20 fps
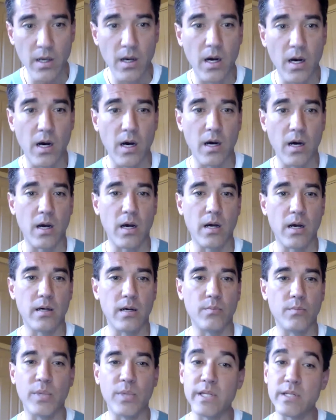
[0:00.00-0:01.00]

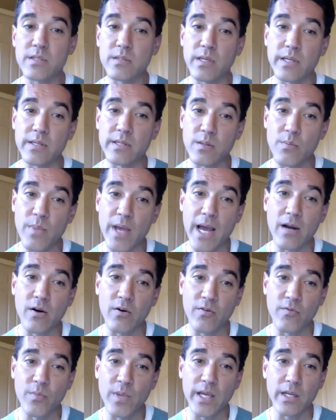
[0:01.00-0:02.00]
But it's a
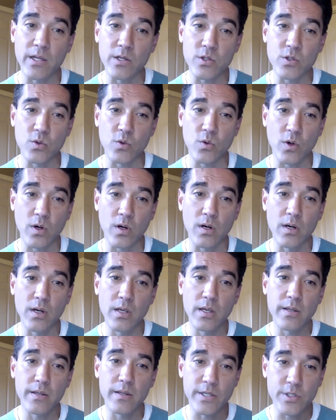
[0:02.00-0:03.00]
matter of making sure
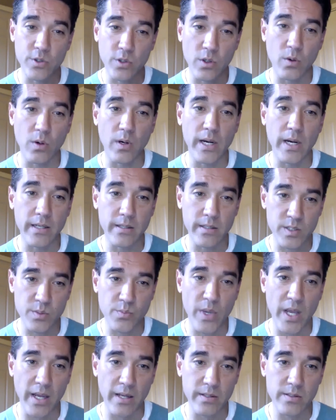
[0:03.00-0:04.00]
that you create the
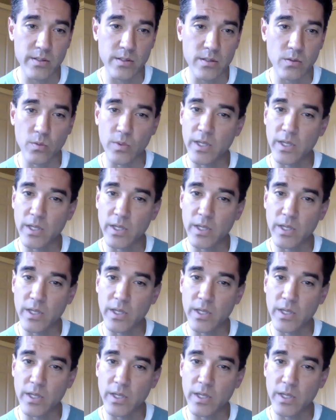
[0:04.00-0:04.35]
space.